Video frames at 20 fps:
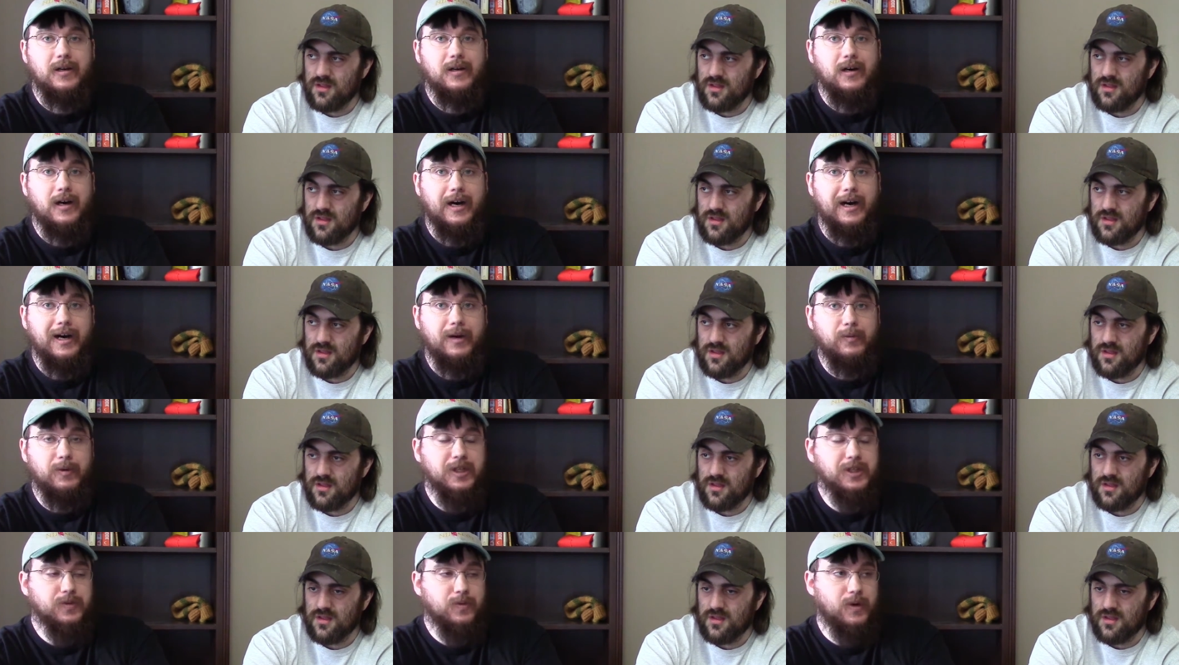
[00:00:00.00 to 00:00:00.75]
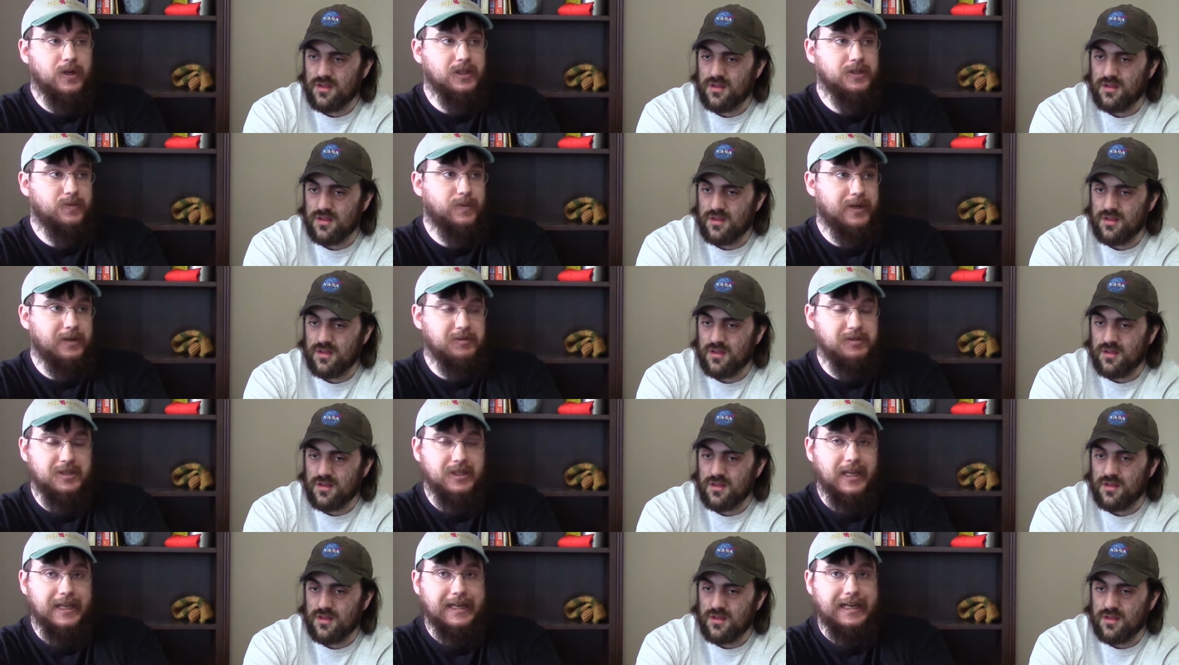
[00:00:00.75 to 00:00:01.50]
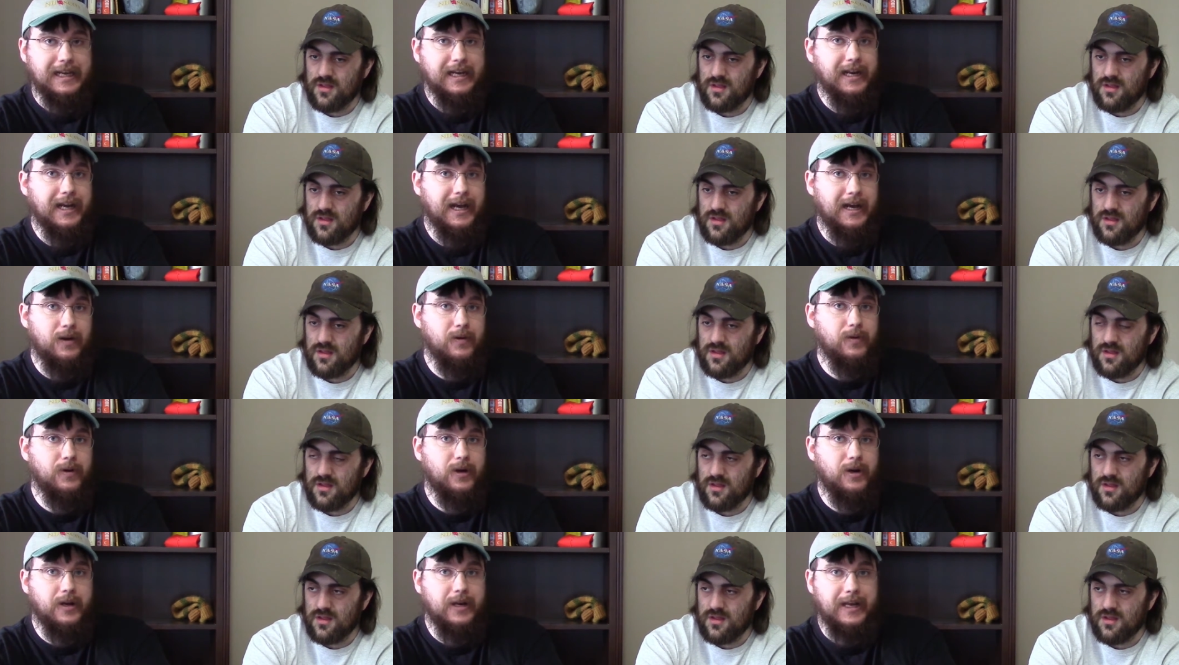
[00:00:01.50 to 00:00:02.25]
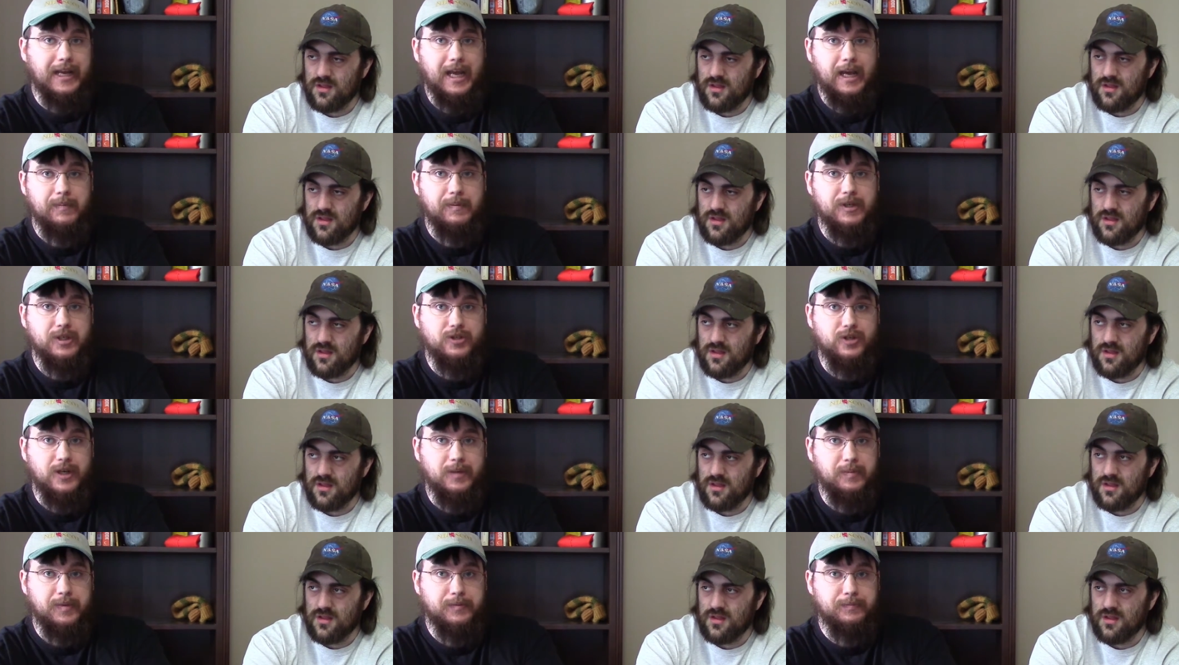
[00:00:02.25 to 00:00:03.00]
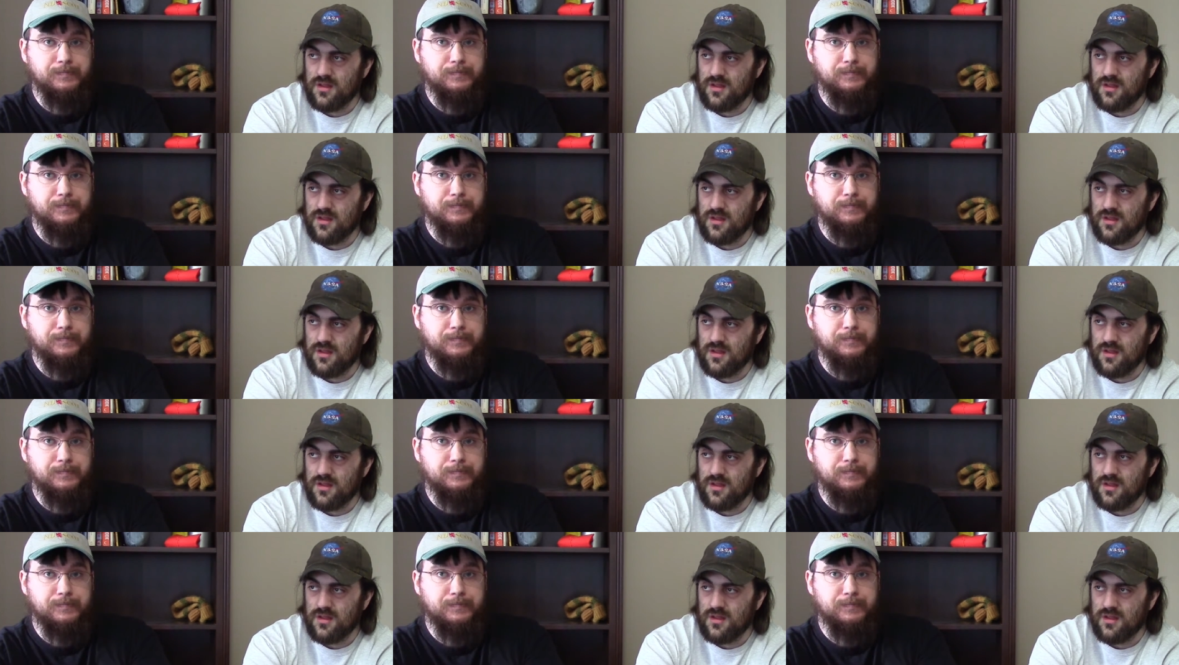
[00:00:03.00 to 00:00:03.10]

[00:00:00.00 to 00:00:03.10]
Speaker 1: uh, which was when I was sledding it out on a camping trip.